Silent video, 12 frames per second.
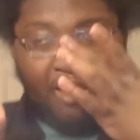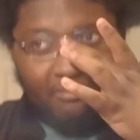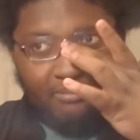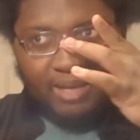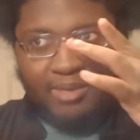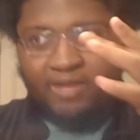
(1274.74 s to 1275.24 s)

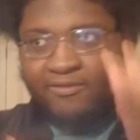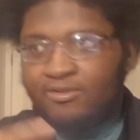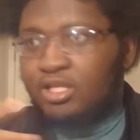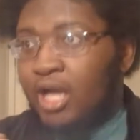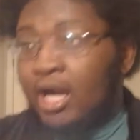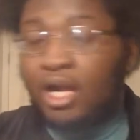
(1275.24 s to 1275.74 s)
maybe
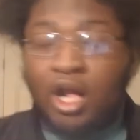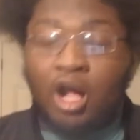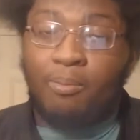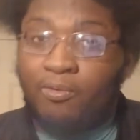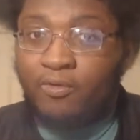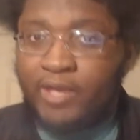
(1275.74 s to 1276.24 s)
a
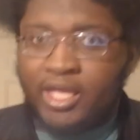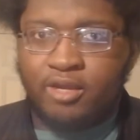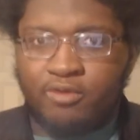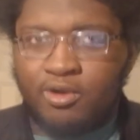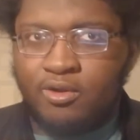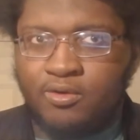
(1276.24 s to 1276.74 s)
couple
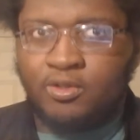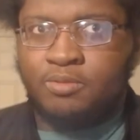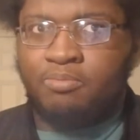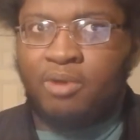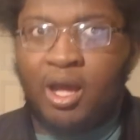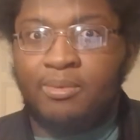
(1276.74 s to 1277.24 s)
heroes,
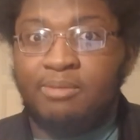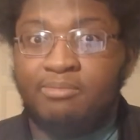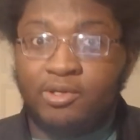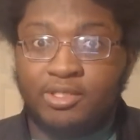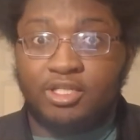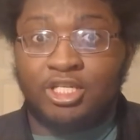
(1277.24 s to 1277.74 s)
probably
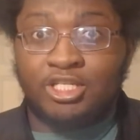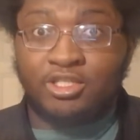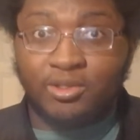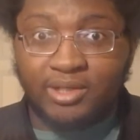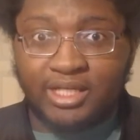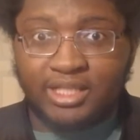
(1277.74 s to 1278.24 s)
most of the
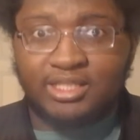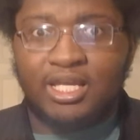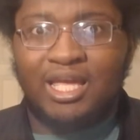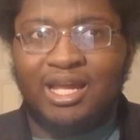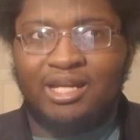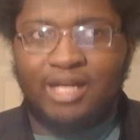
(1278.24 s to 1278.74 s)
students
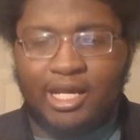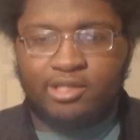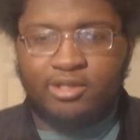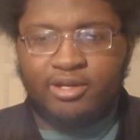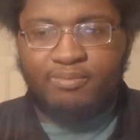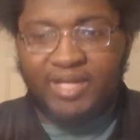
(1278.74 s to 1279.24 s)
that's
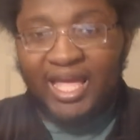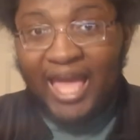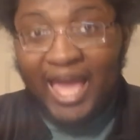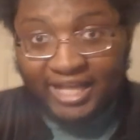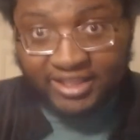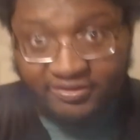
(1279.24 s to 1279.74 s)
gonna be
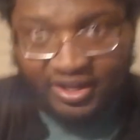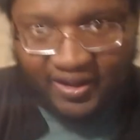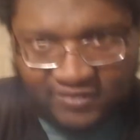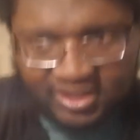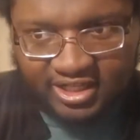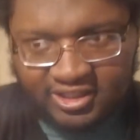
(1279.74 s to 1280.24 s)
active
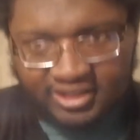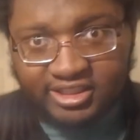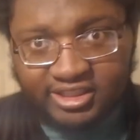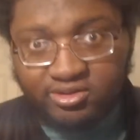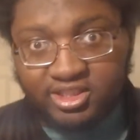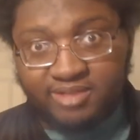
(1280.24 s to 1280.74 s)
after this. They
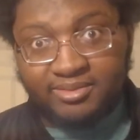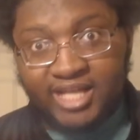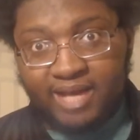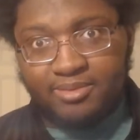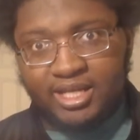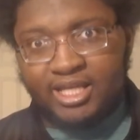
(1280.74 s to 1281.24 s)
still need some
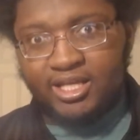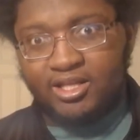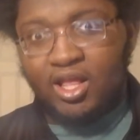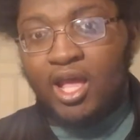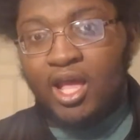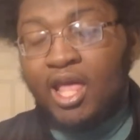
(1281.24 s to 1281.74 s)
time to
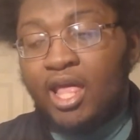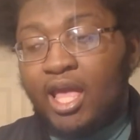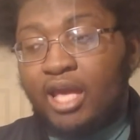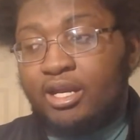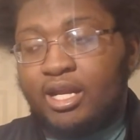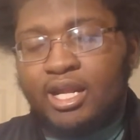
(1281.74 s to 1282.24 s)
heal,
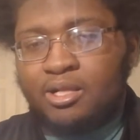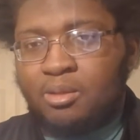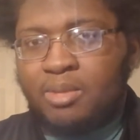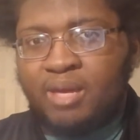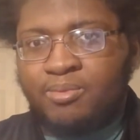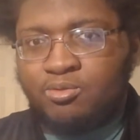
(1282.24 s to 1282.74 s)
and they're not gonna
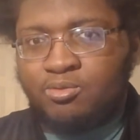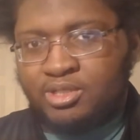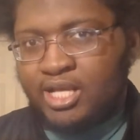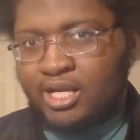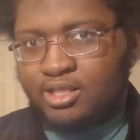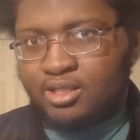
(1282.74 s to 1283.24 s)
be able to
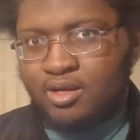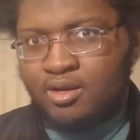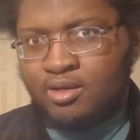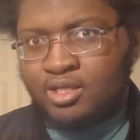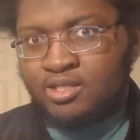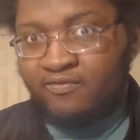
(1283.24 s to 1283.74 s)
protect
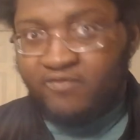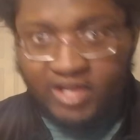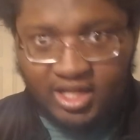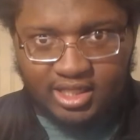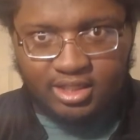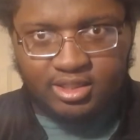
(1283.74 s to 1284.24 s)
the
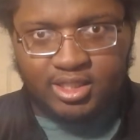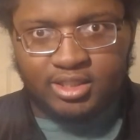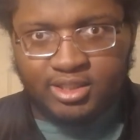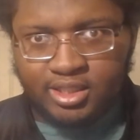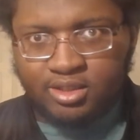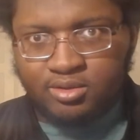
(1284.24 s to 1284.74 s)
civilians because
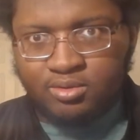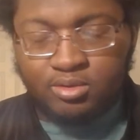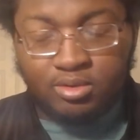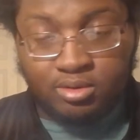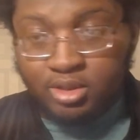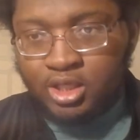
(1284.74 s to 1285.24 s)

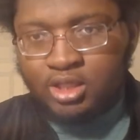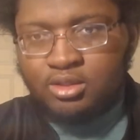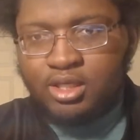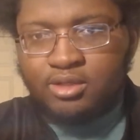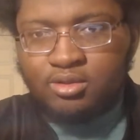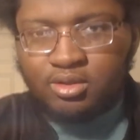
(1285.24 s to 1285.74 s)

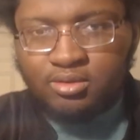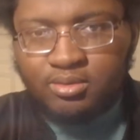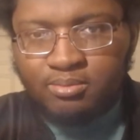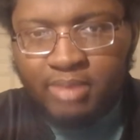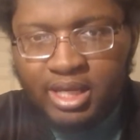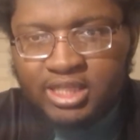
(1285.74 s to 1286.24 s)
they're
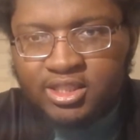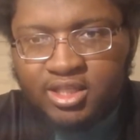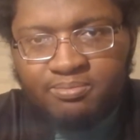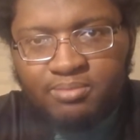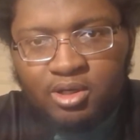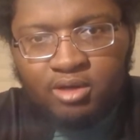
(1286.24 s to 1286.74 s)
messed
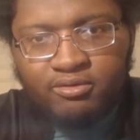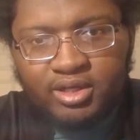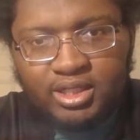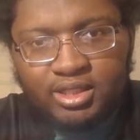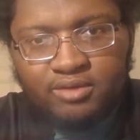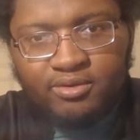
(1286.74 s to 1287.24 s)
up
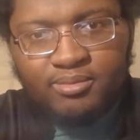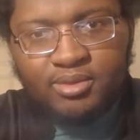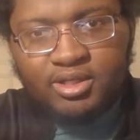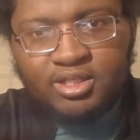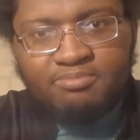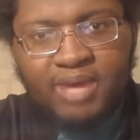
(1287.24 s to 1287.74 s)
already
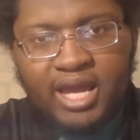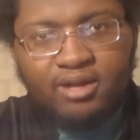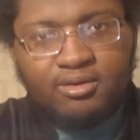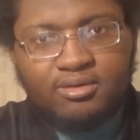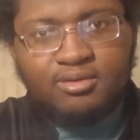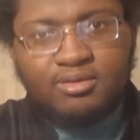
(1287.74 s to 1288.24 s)
from this
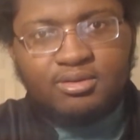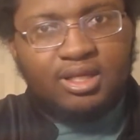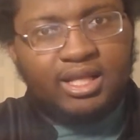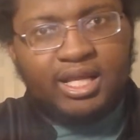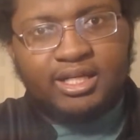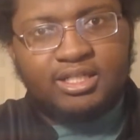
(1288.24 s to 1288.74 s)
battle.
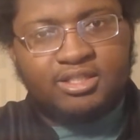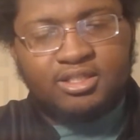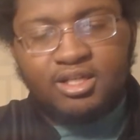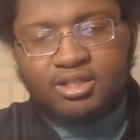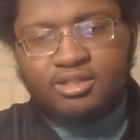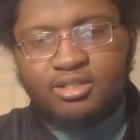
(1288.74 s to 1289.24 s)
Like, this
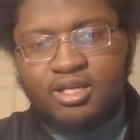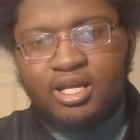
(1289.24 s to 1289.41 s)
sucks.